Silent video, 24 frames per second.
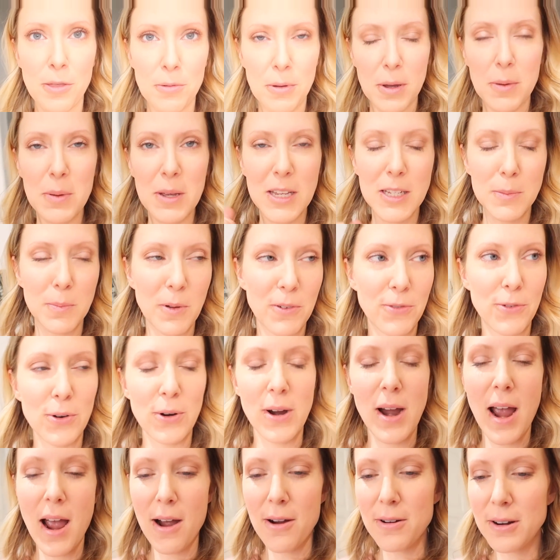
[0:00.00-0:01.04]
three weeks before
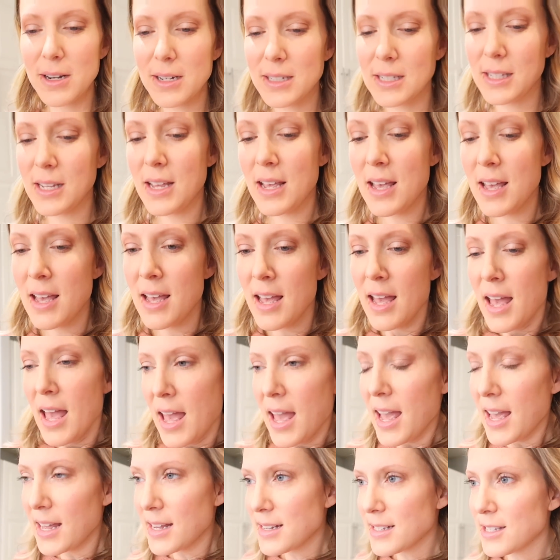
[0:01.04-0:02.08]
ours,
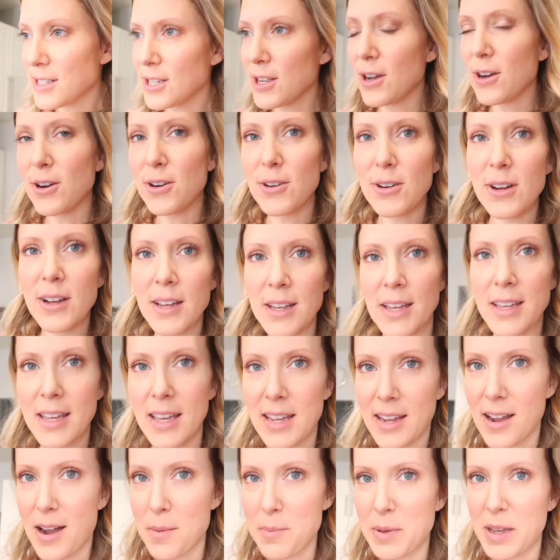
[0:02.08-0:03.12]
and so
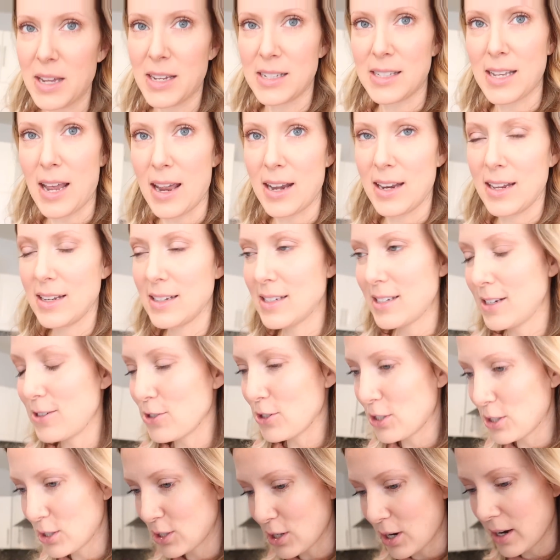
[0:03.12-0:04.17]
it got me excited to
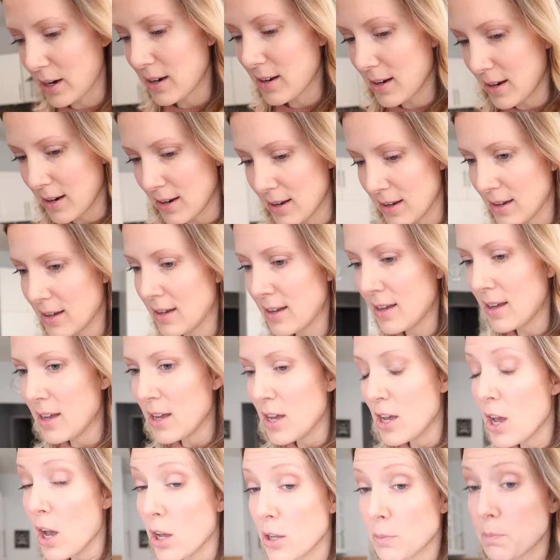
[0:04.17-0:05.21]
just start.
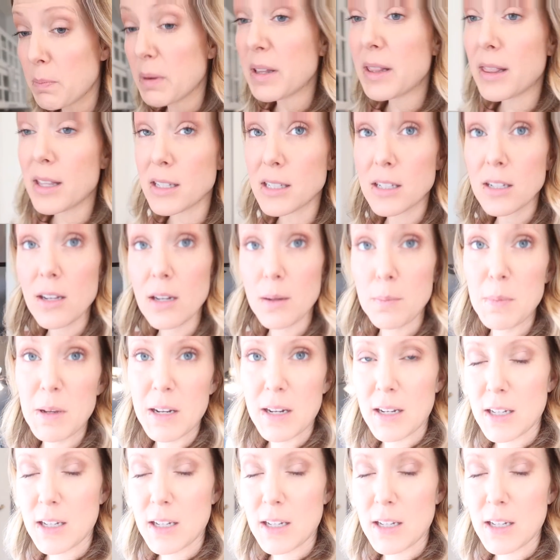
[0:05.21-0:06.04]
But this is gonna be an